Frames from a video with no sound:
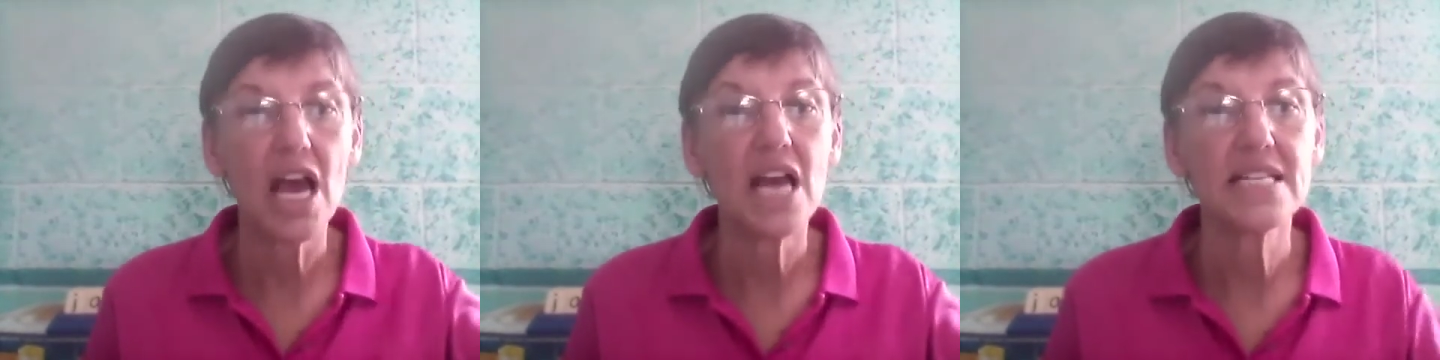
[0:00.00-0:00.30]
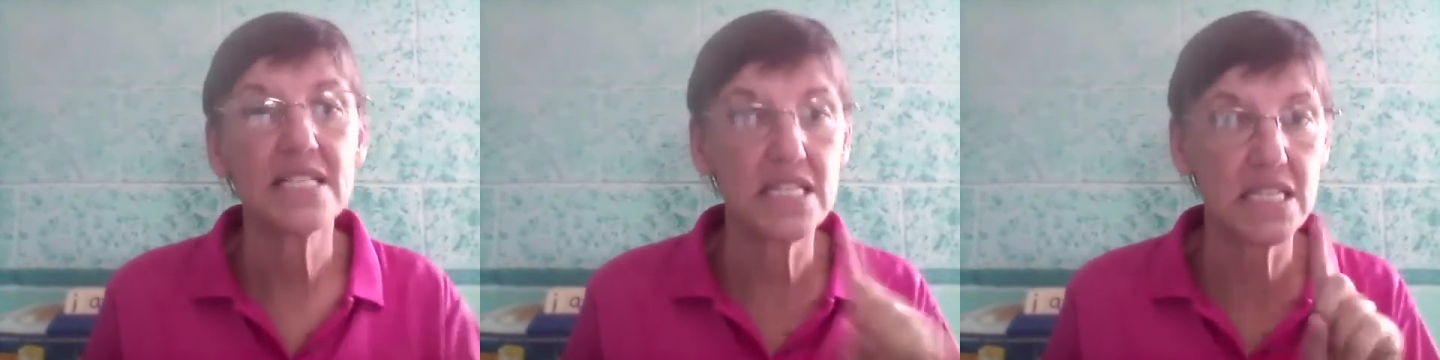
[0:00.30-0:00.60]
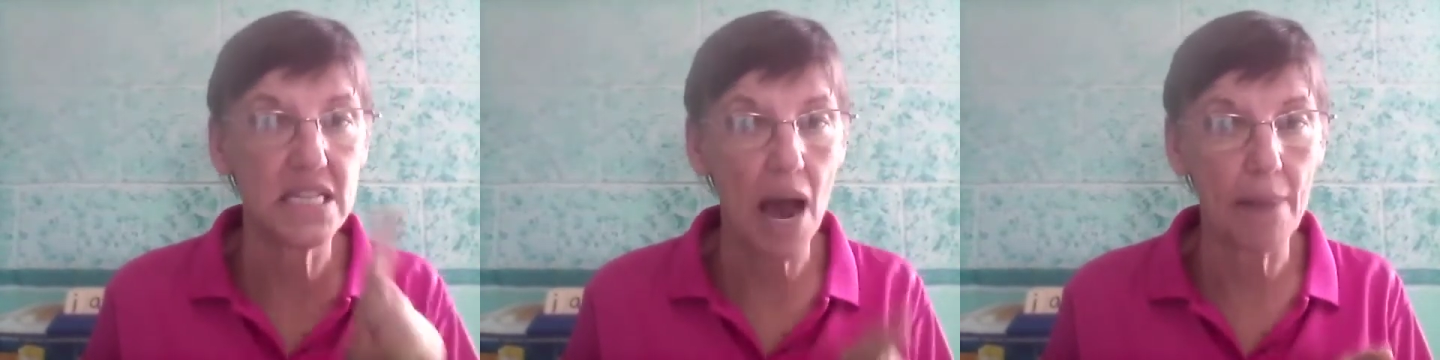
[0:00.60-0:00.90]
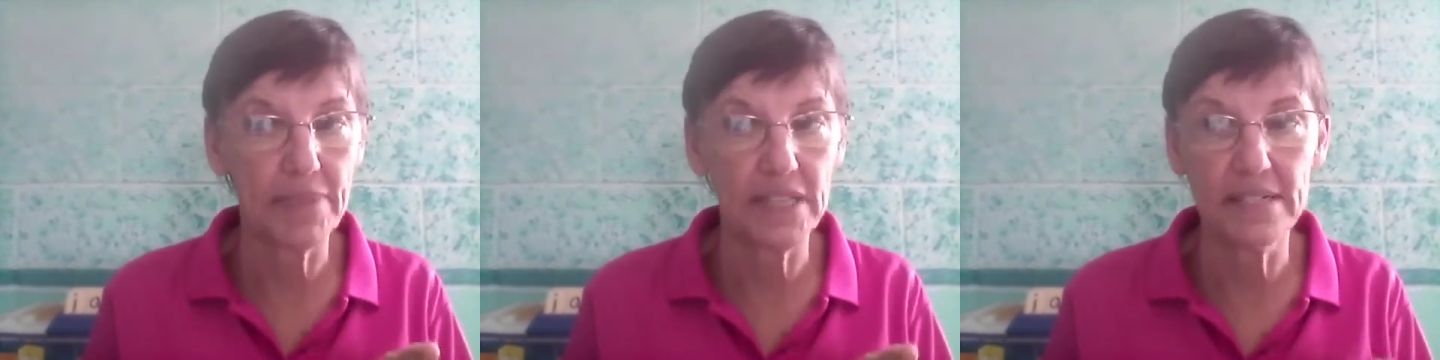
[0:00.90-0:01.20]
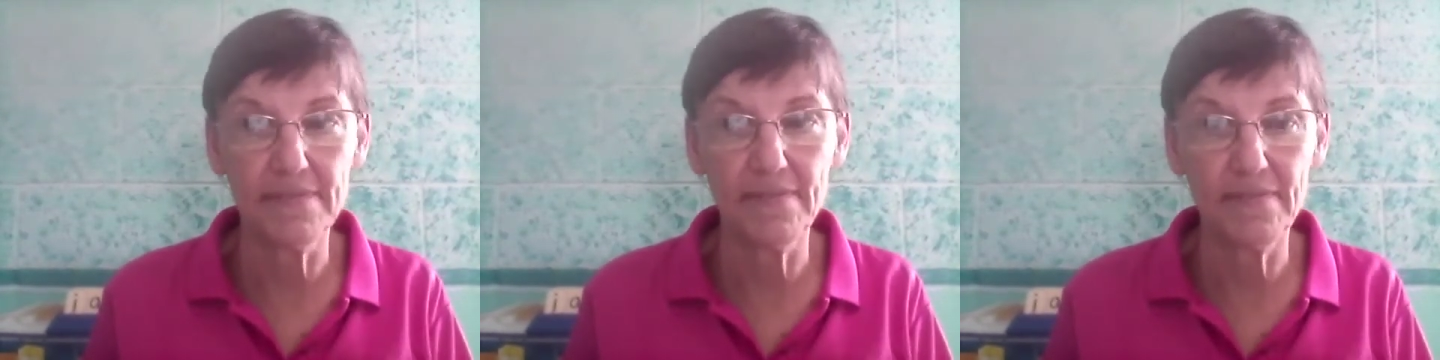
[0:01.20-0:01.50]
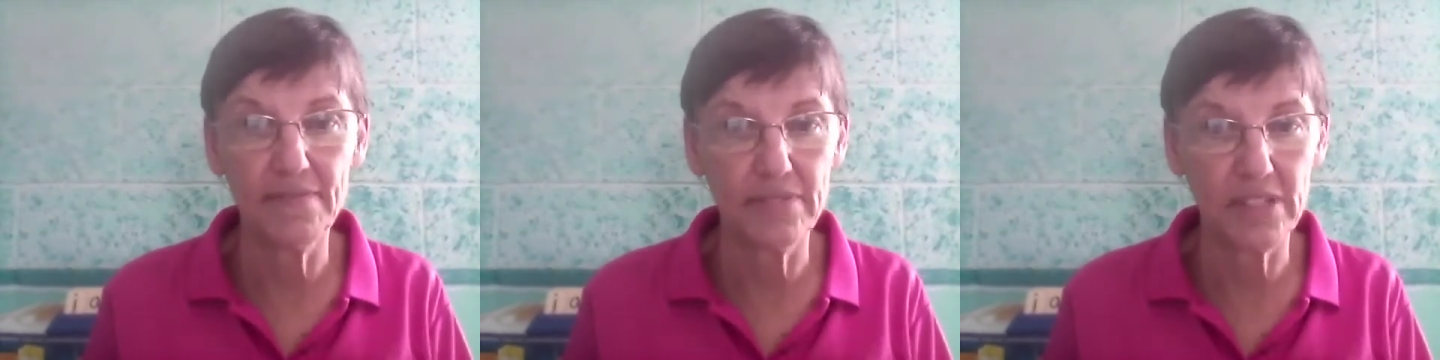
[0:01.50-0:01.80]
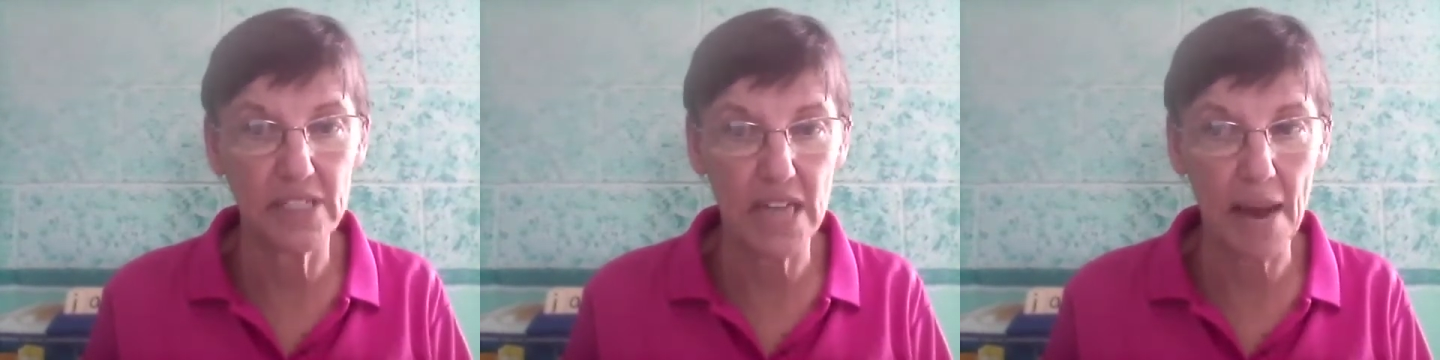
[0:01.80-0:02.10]
stop the
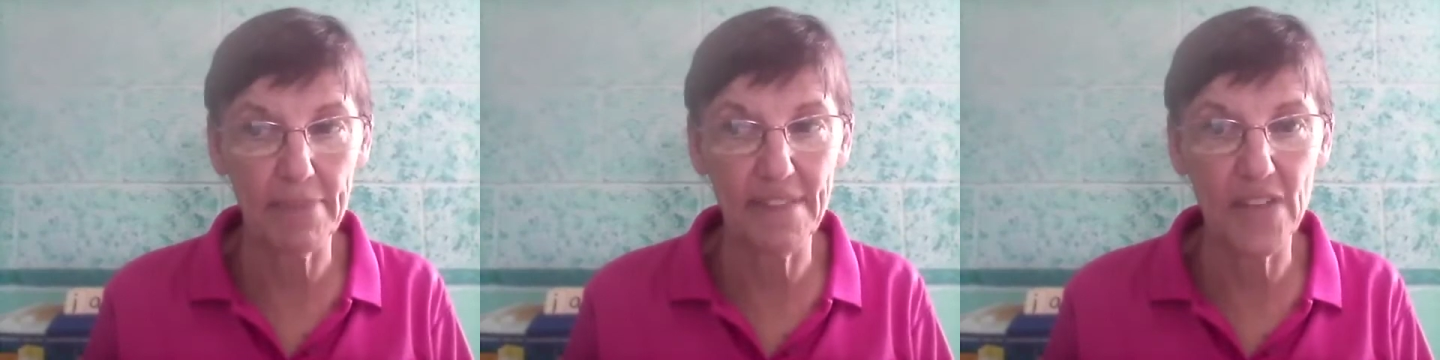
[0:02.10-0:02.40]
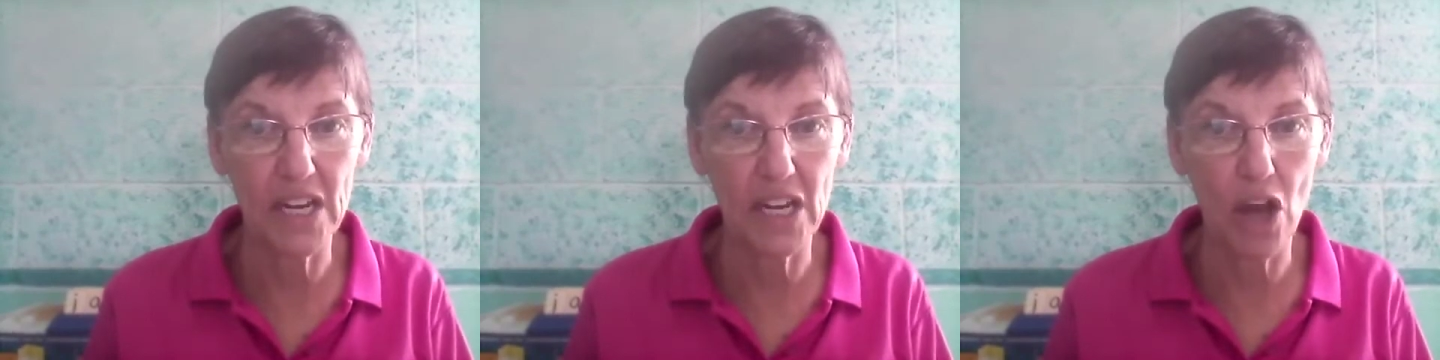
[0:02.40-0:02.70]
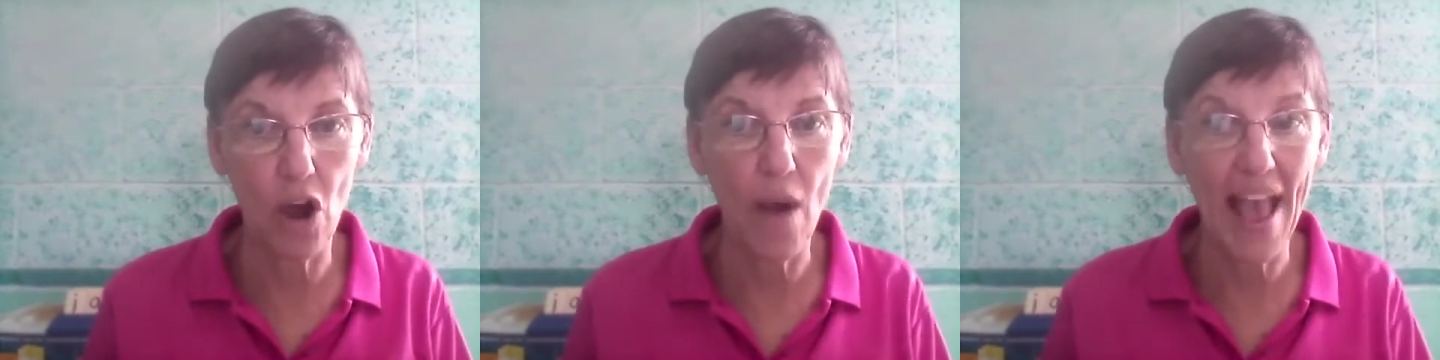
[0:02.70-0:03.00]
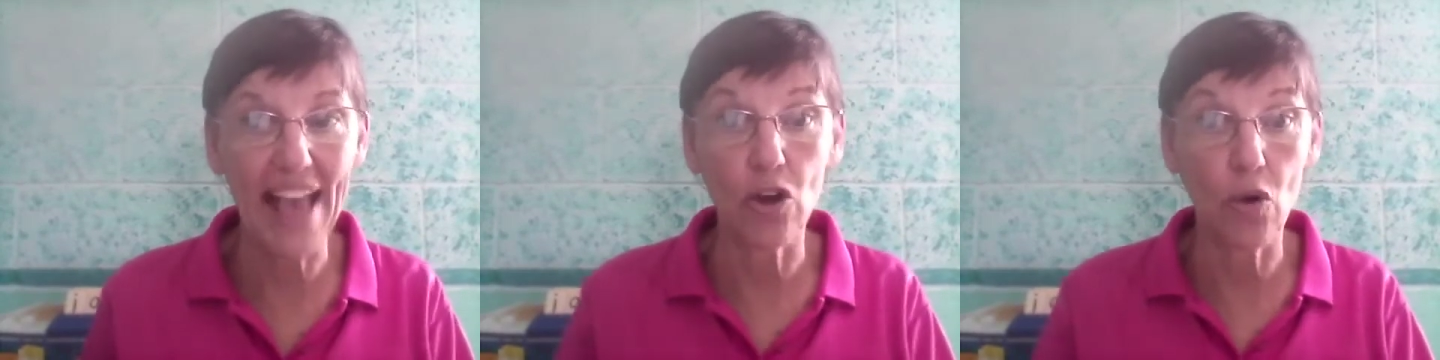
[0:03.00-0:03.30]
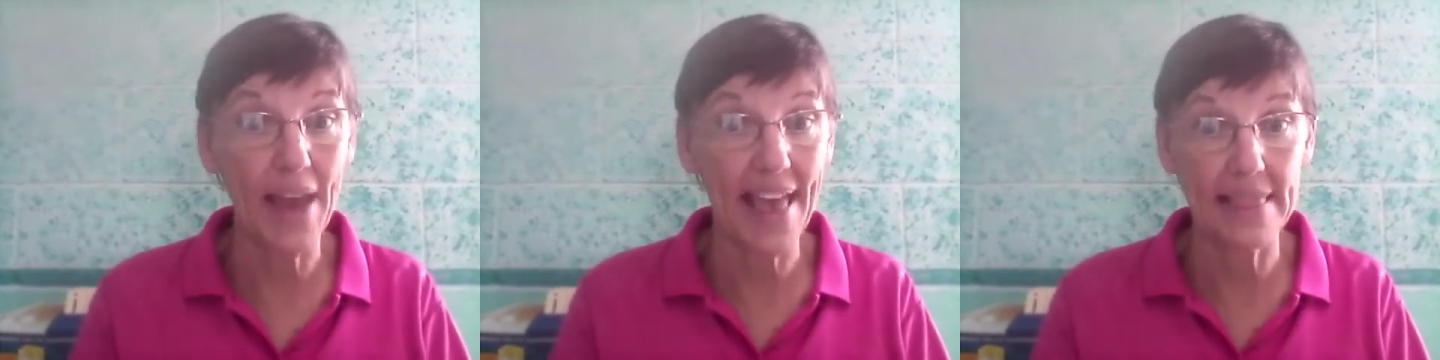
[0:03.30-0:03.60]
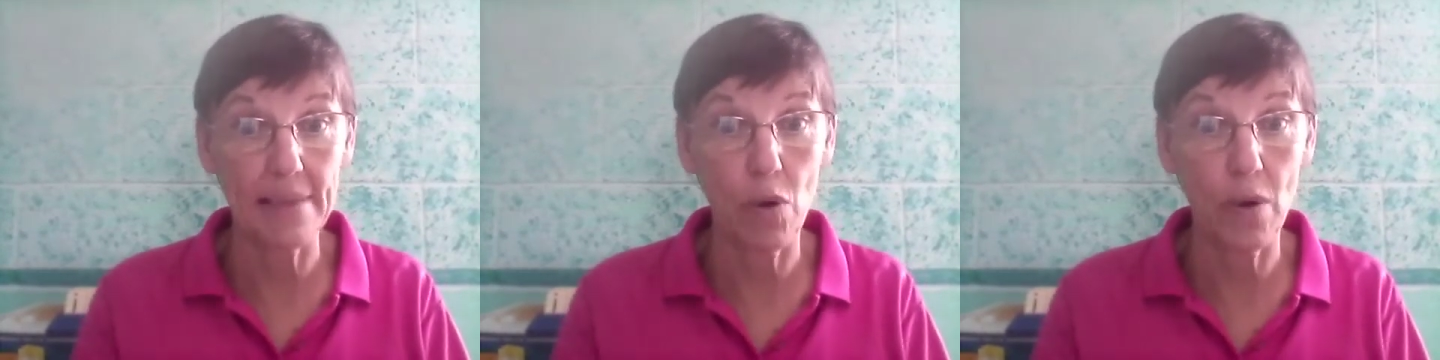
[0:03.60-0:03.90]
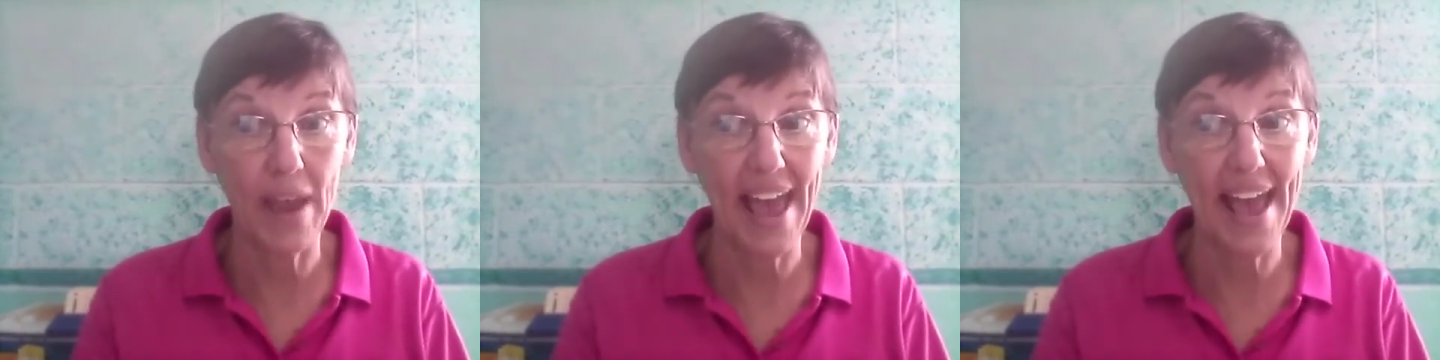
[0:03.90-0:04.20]
stop the video and go get them.
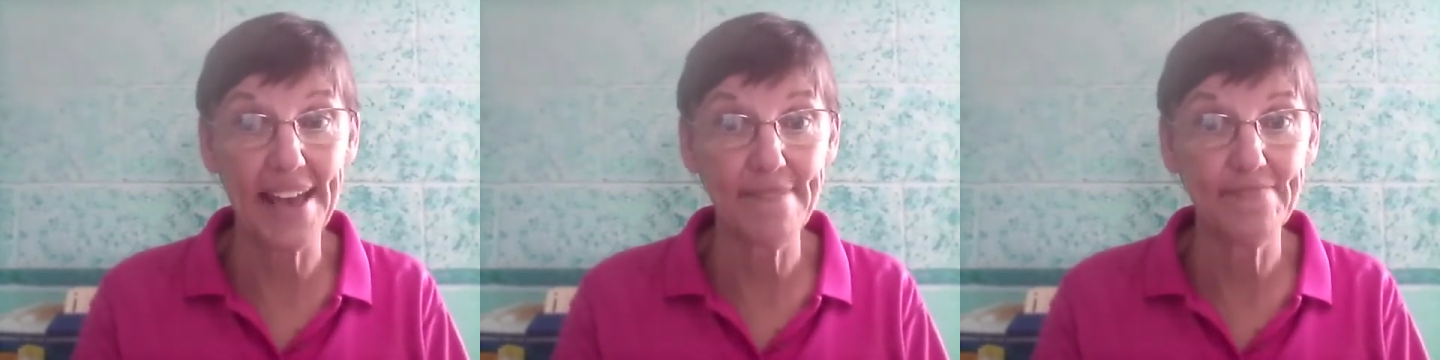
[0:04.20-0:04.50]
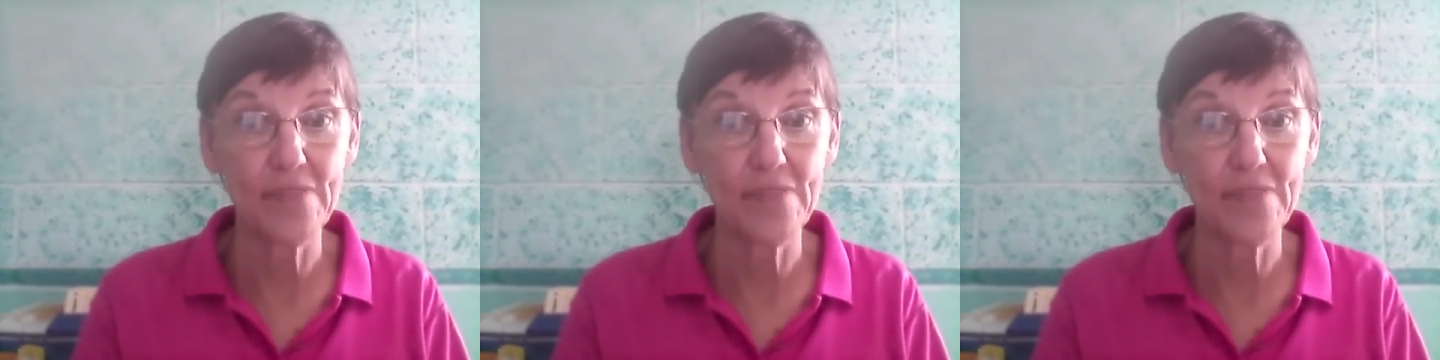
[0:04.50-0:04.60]
Okay.